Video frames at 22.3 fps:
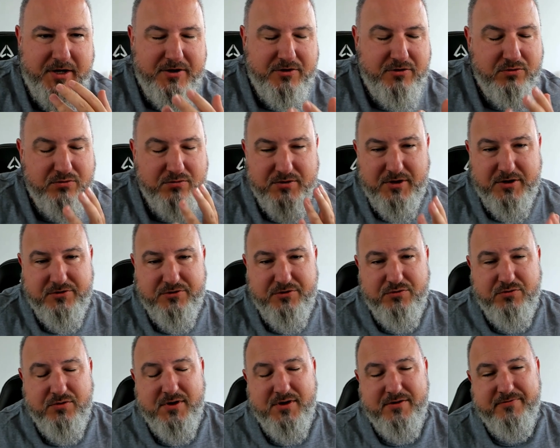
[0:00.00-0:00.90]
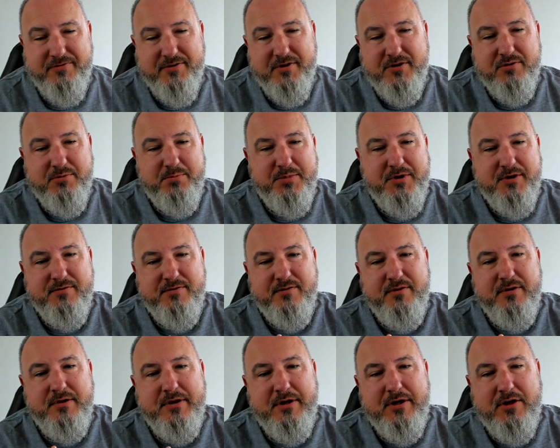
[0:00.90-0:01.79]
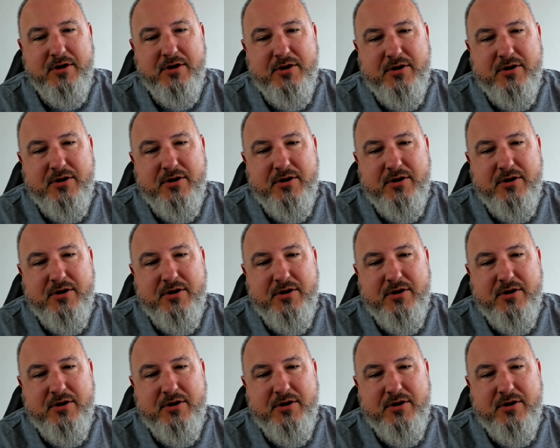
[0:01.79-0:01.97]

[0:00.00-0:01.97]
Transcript: i know that you are very busy